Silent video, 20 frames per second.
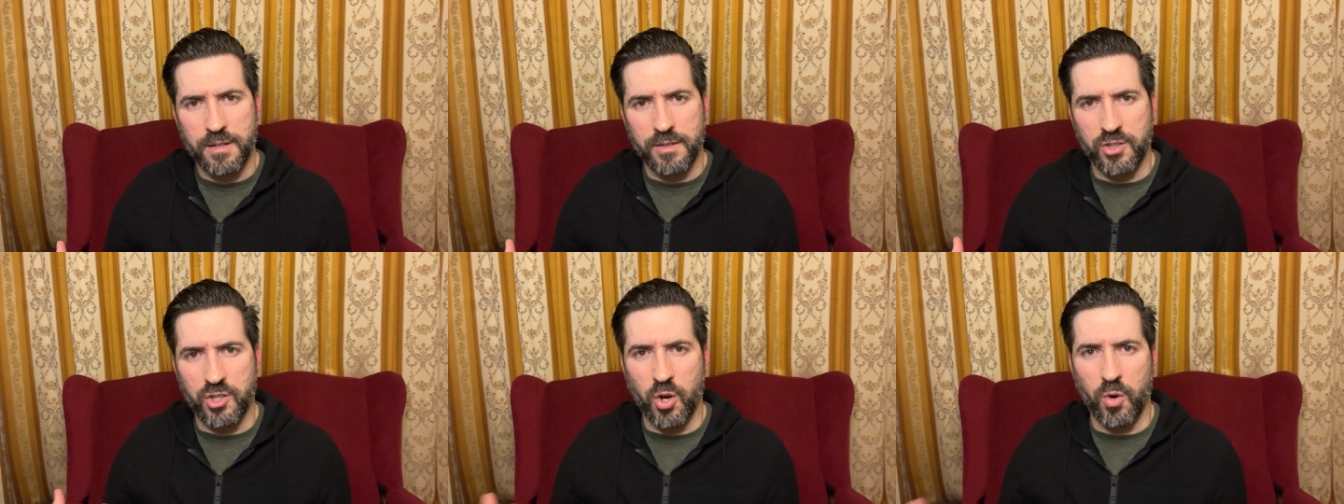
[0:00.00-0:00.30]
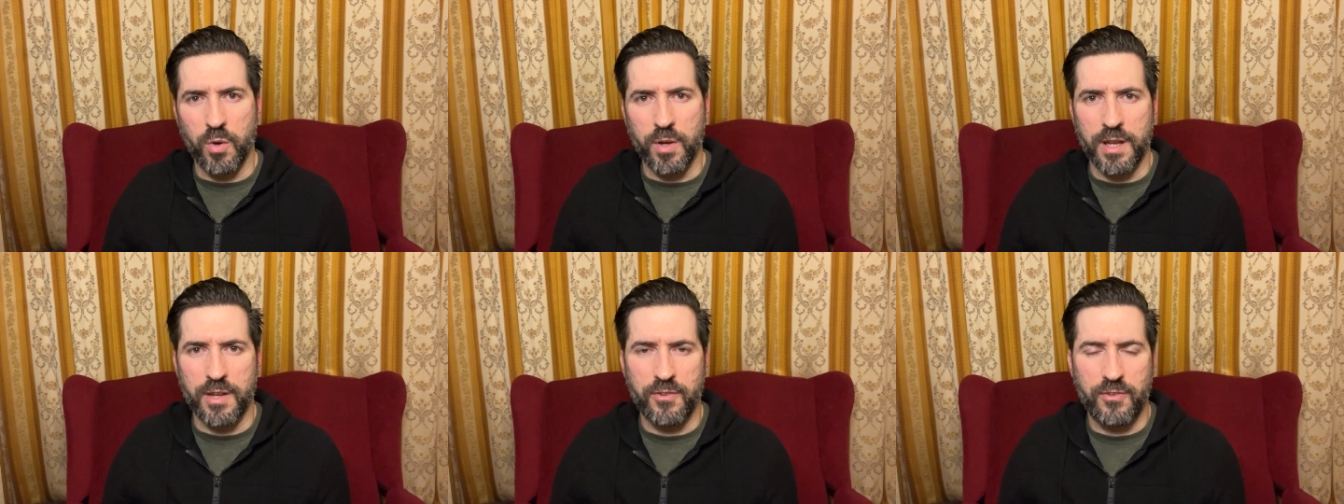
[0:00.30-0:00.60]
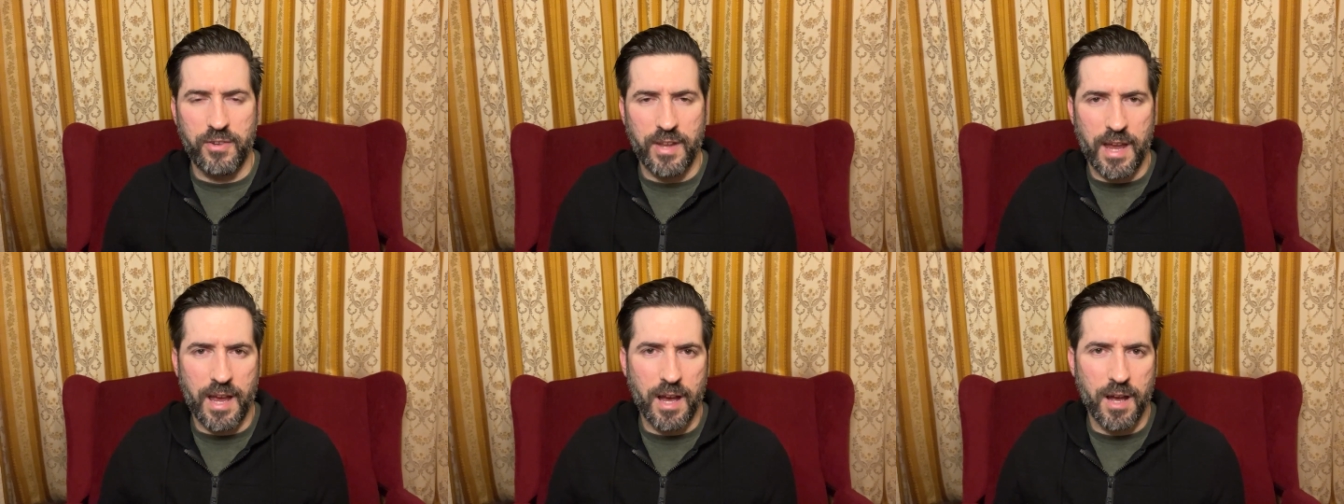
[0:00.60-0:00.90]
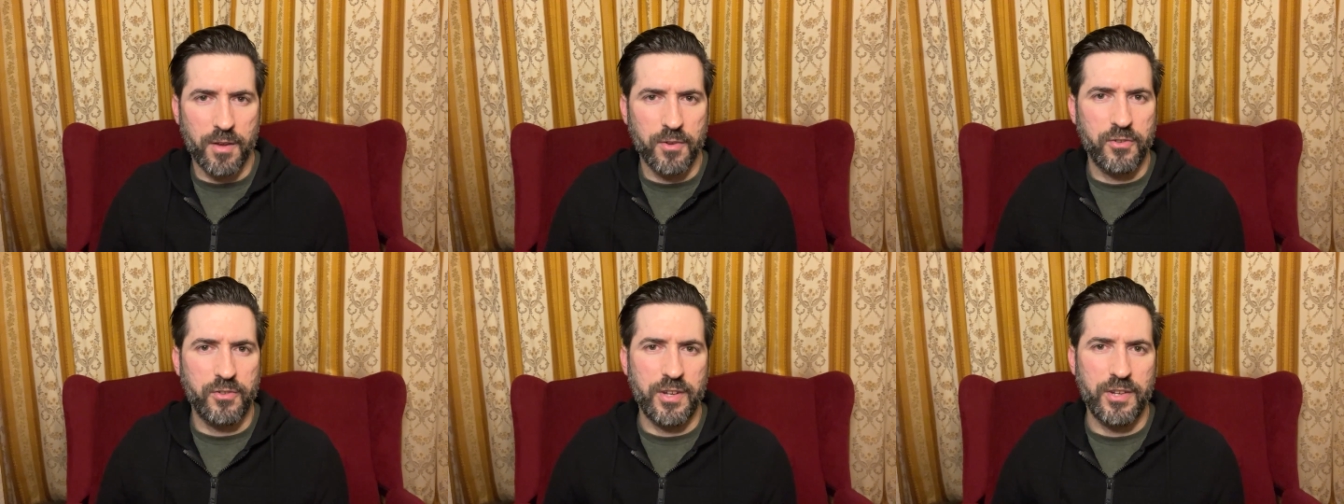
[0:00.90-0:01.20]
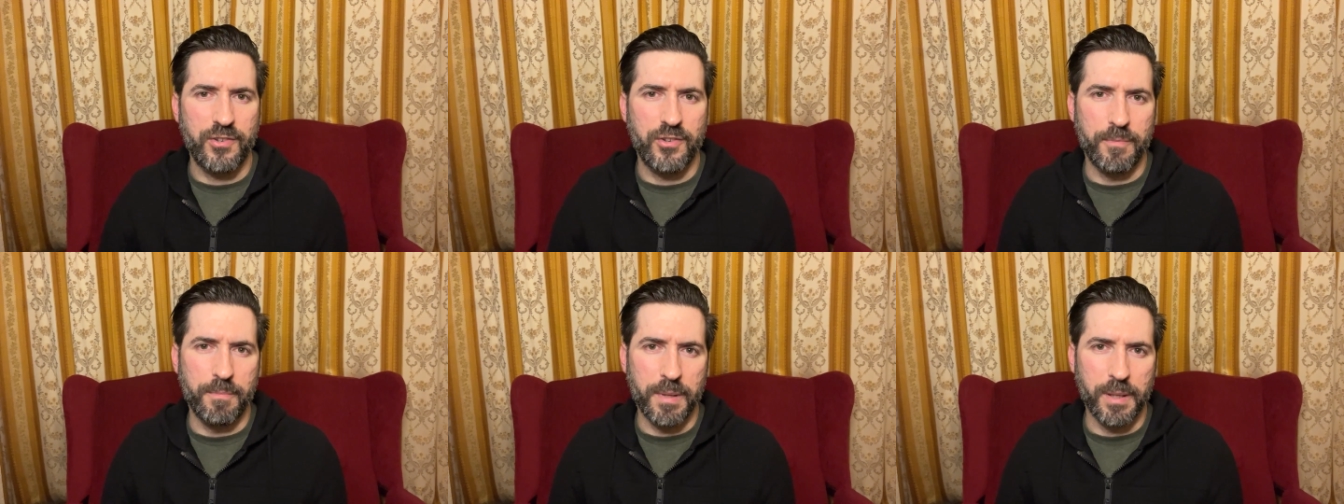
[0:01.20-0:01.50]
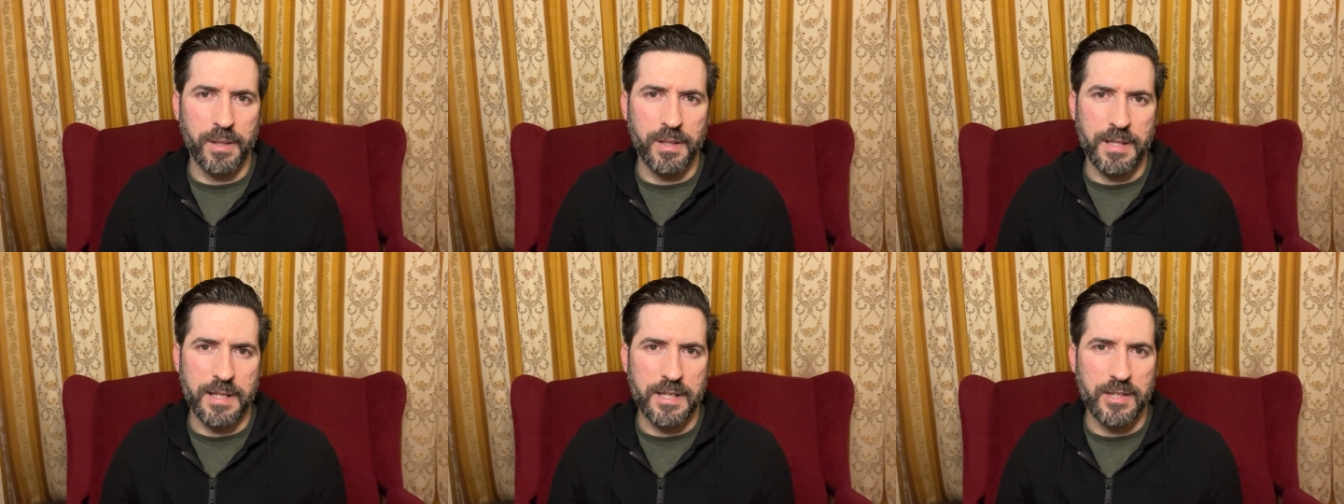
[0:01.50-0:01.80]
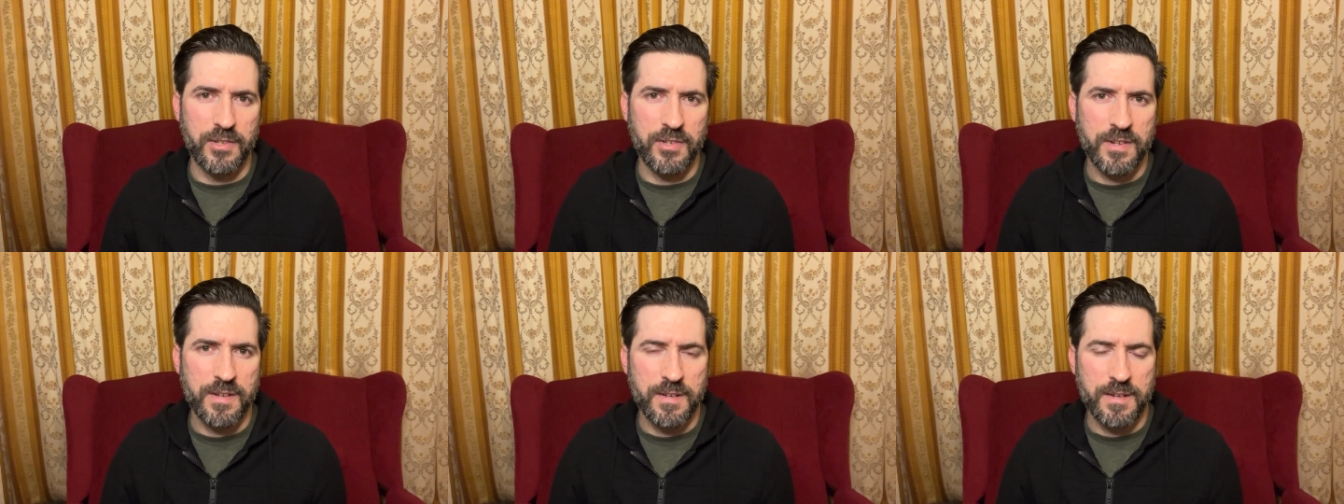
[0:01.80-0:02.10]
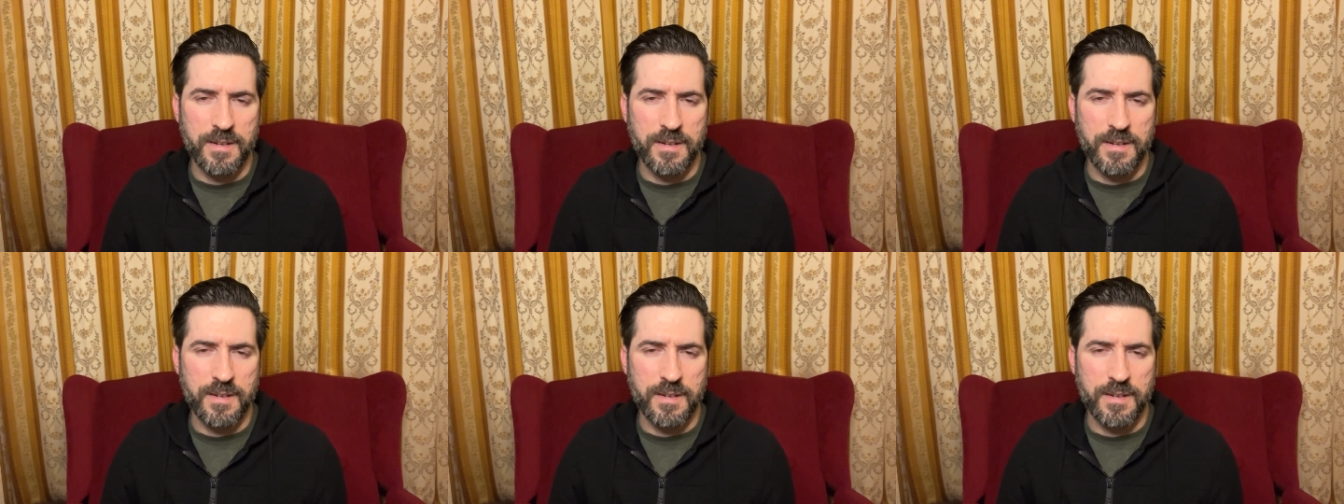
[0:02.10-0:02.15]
go against our sensibilities,